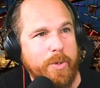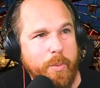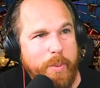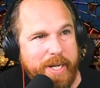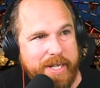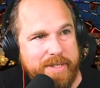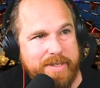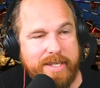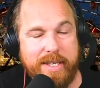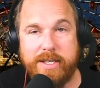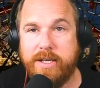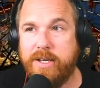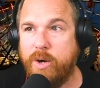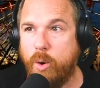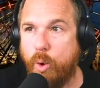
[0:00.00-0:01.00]
We can see
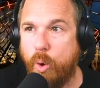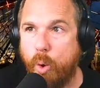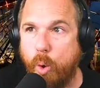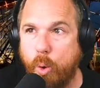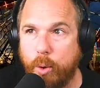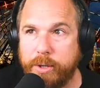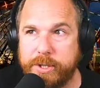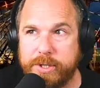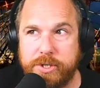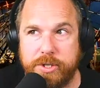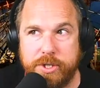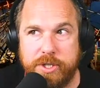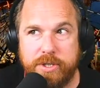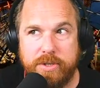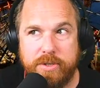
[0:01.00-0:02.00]
a
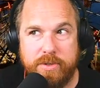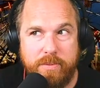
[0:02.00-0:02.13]
orange